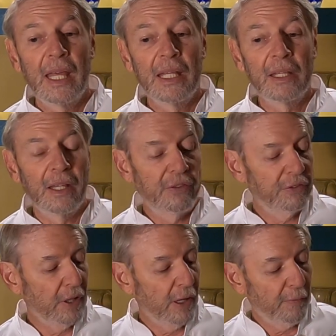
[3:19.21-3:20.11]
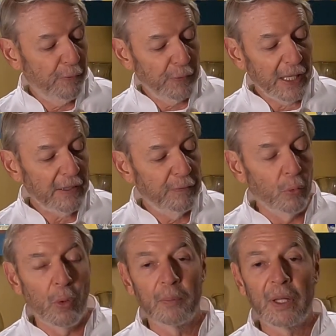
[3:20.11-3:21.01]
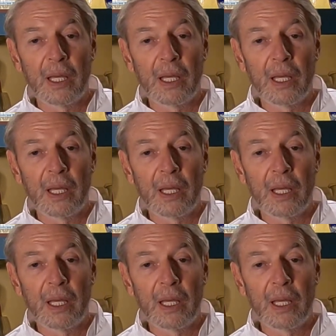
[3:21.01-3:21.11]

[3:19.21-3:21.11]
in this uh, flake form.